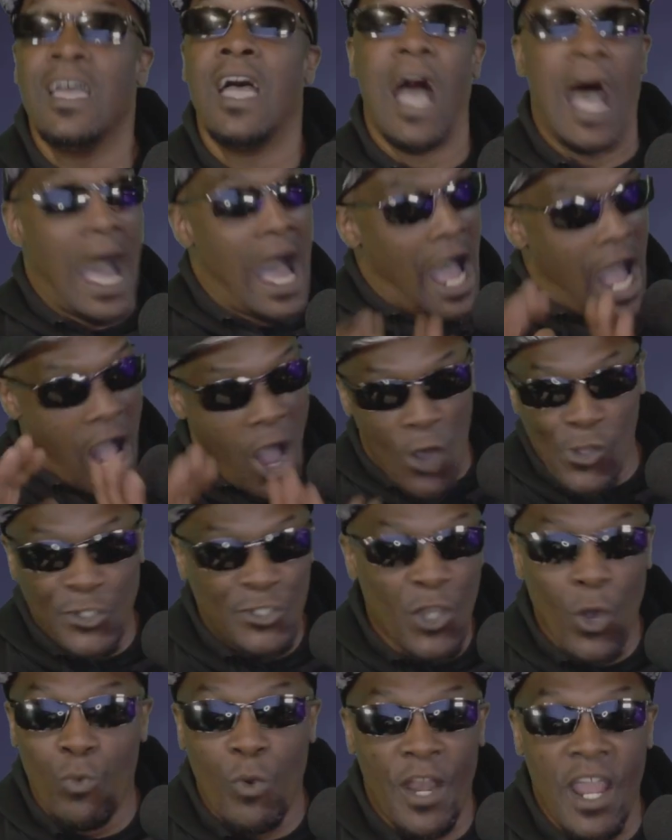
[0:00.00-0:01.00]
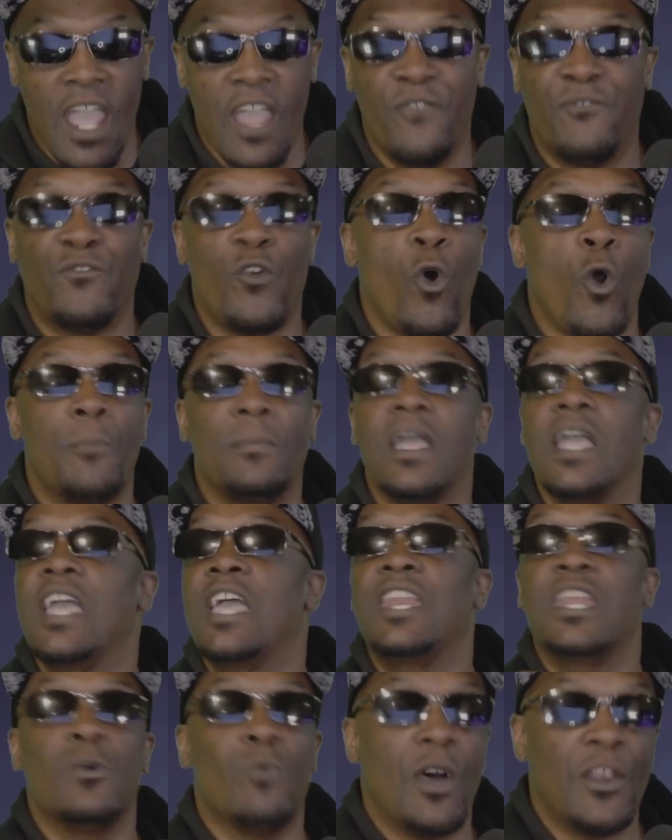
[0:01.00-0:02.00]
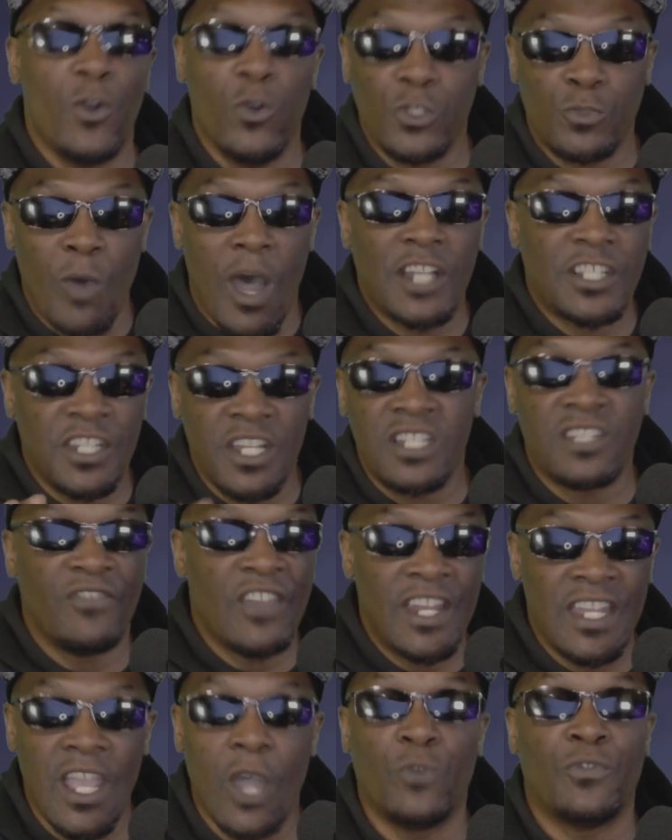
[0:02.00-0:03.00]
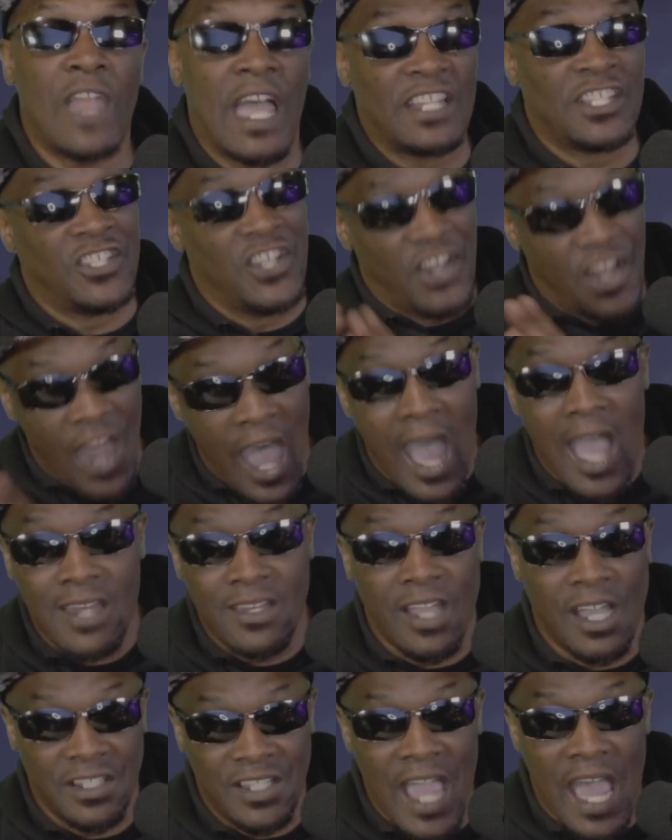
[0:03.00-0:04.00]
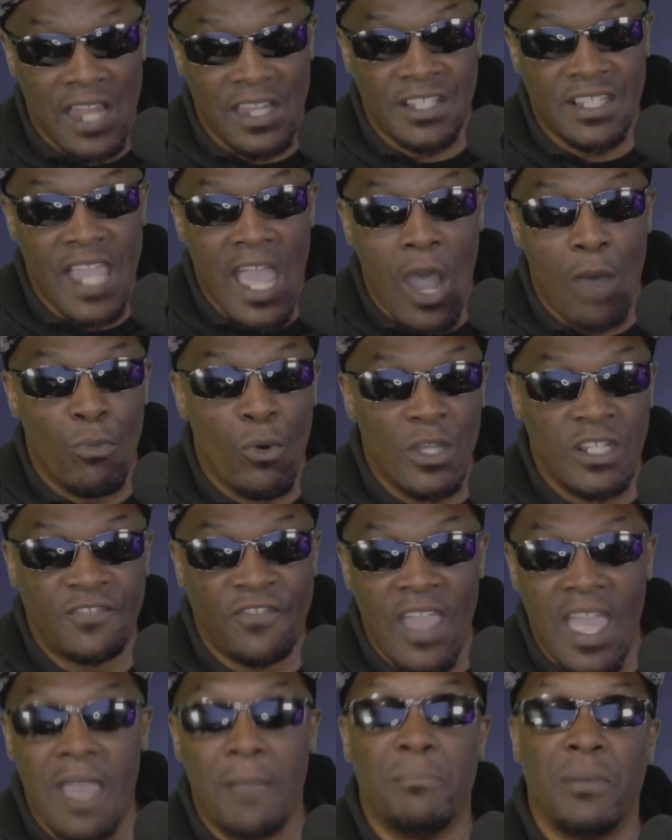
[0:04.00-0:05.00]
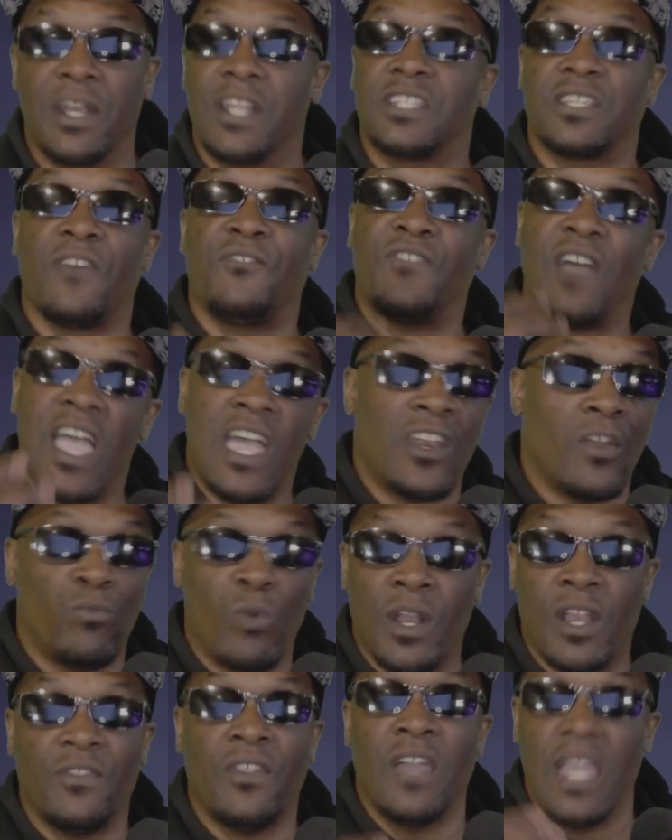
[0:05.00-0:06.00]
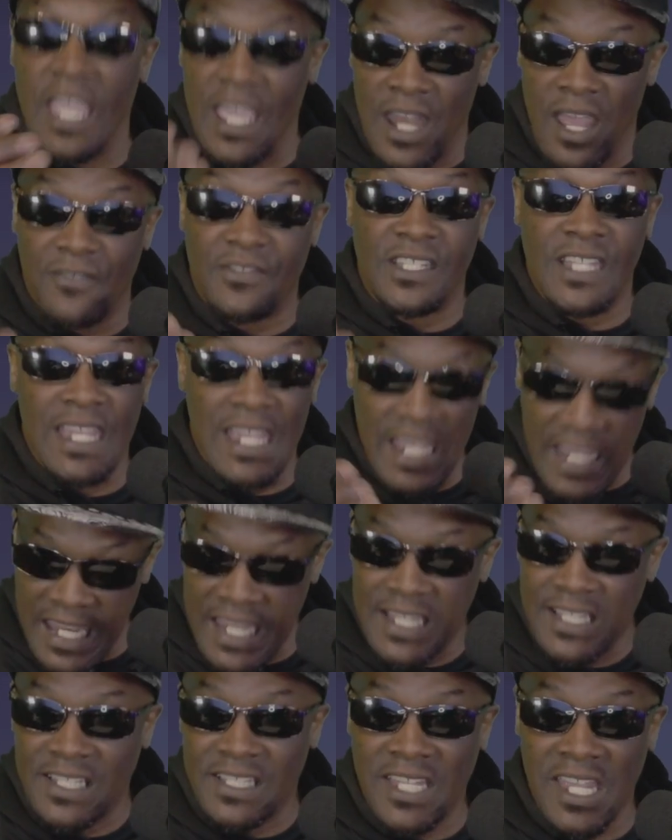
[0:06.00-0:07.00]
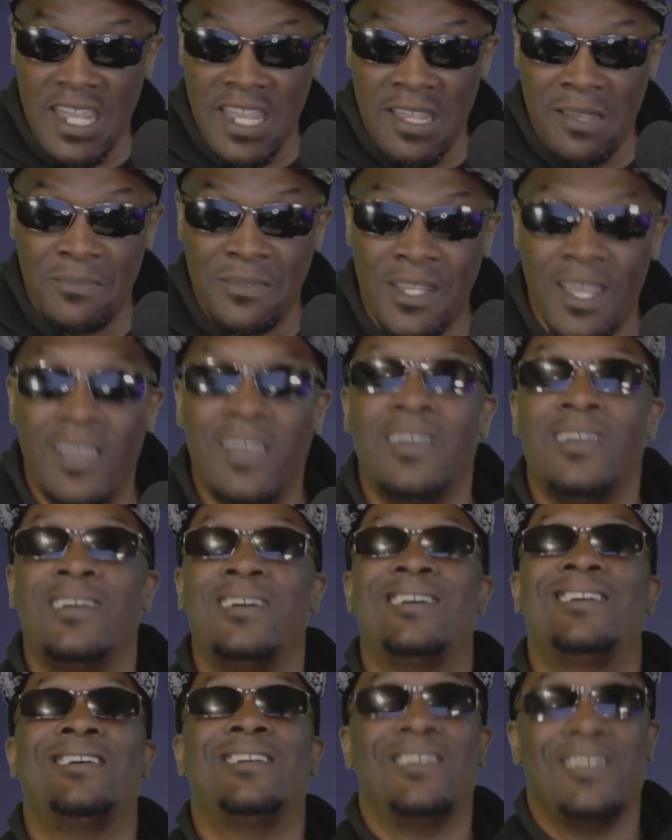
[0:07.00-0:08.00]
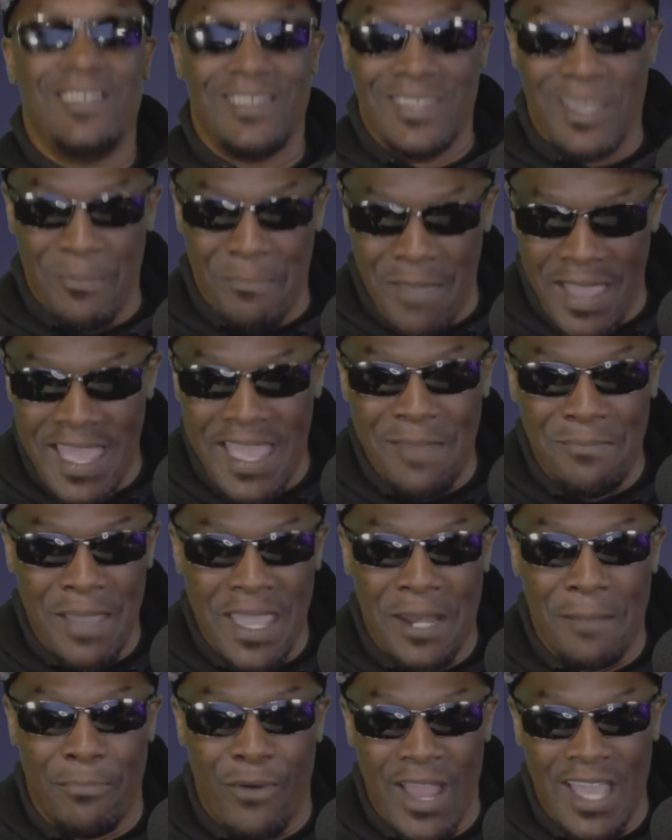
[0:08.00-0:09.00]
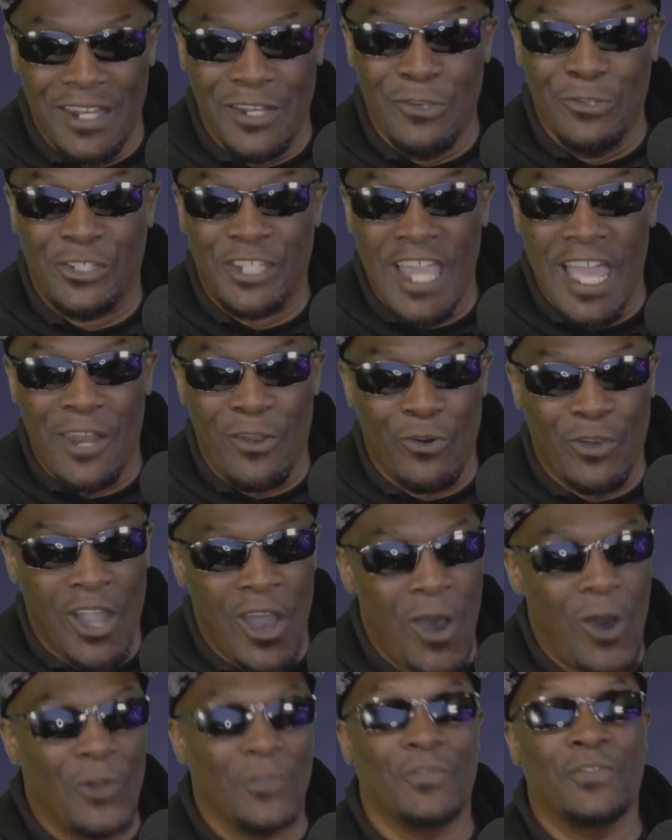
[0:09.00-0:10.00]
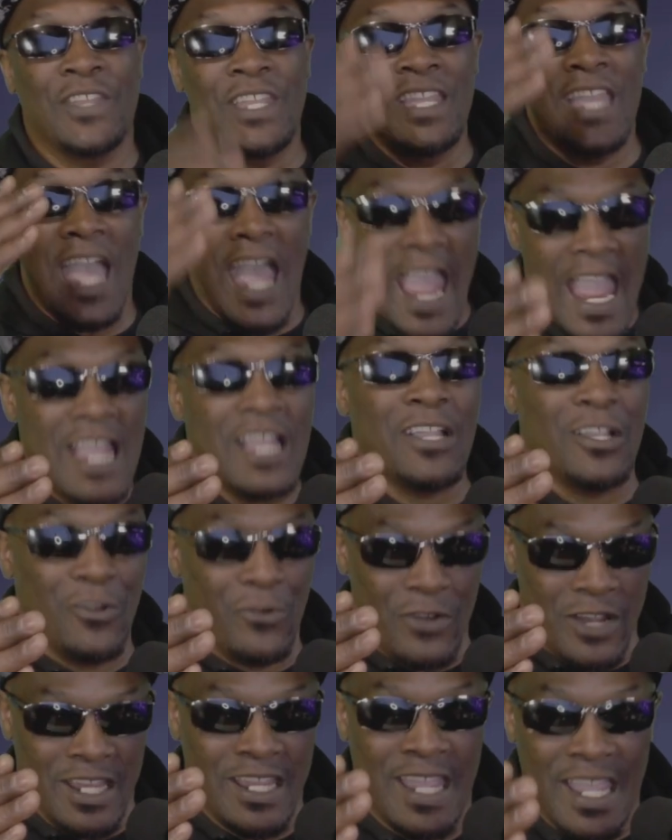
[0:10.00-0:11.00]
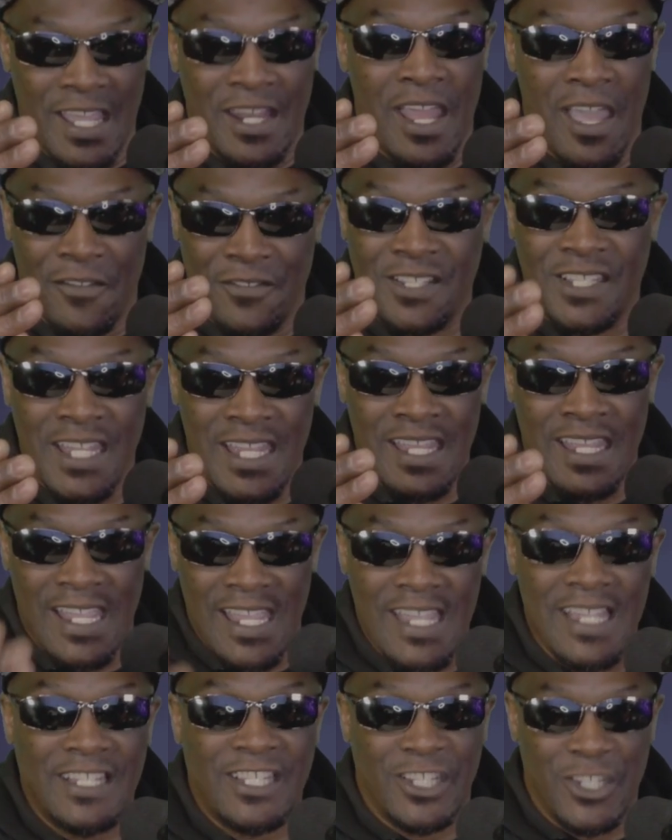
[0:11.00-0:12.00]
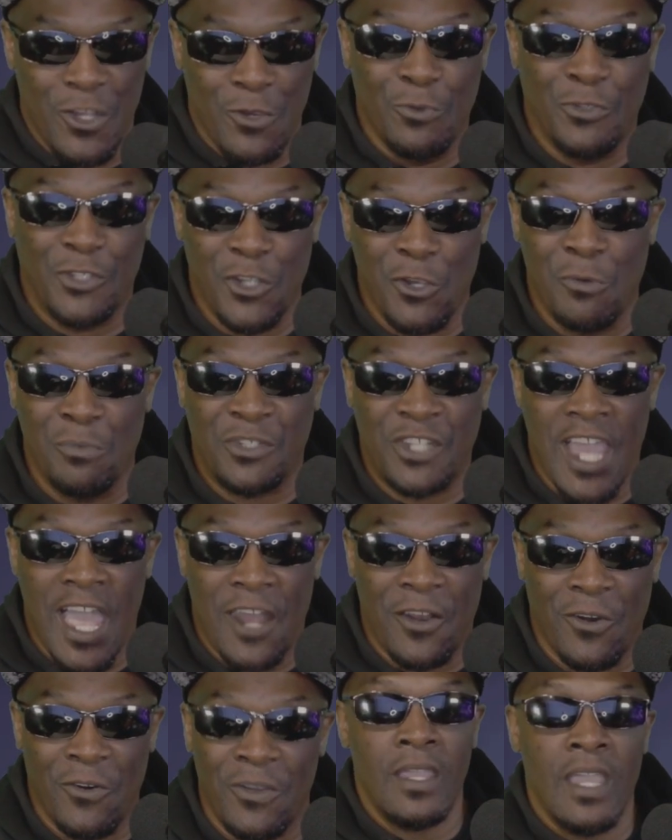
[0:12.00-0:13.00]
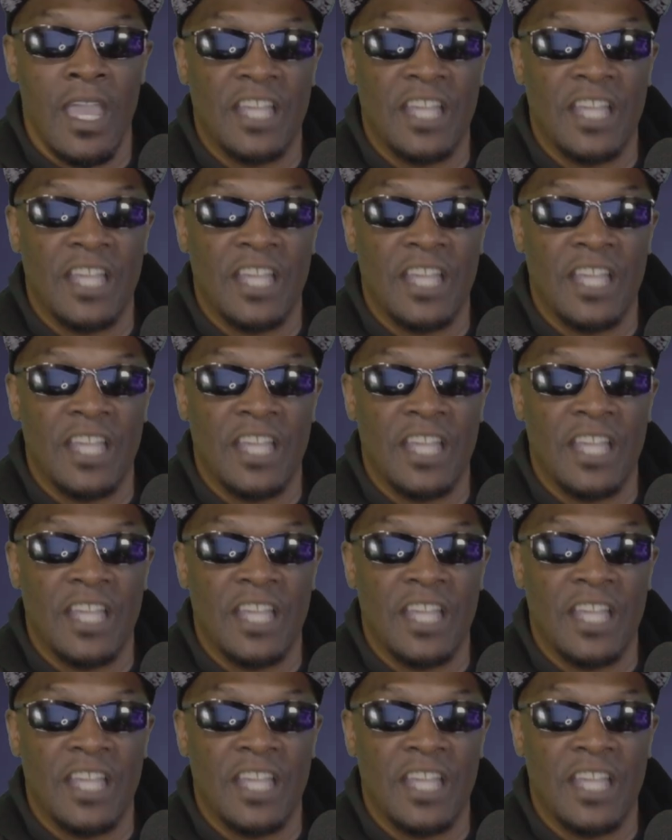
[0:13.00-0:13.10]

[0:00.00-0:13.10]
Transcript: I also want to inform anyone who's watching this video that's not a Dallas Cowboys fan but is a fan of one of the NFC East teams, your man made a brand new channel called The Angry NFC East YouTube channel.